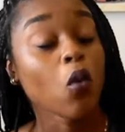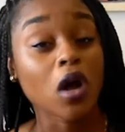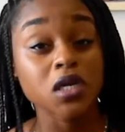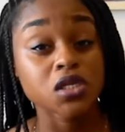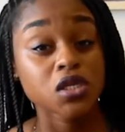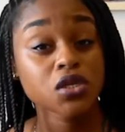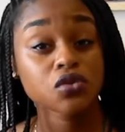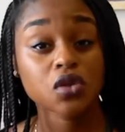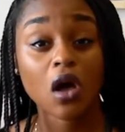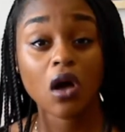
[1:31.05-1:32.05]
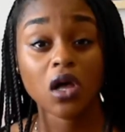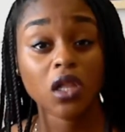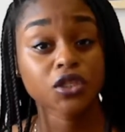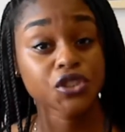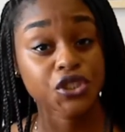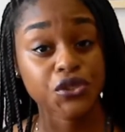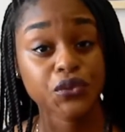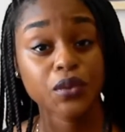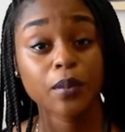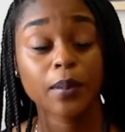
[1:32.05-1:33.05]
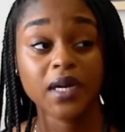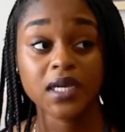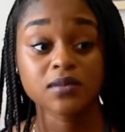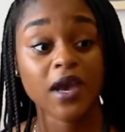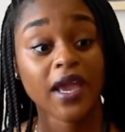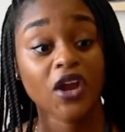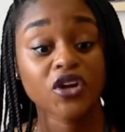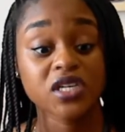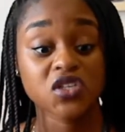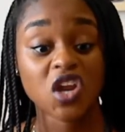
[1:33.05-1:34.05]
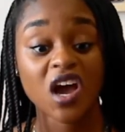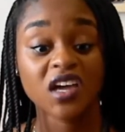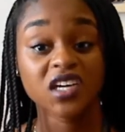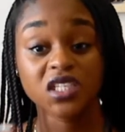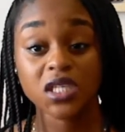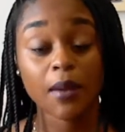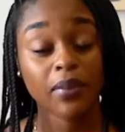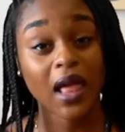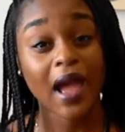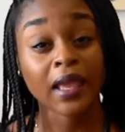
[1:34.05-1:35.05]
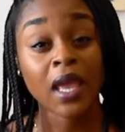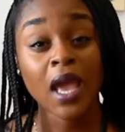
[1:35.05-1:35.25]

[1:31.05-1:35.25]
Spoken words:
wanted to use all color 2 because my hair is not a jet black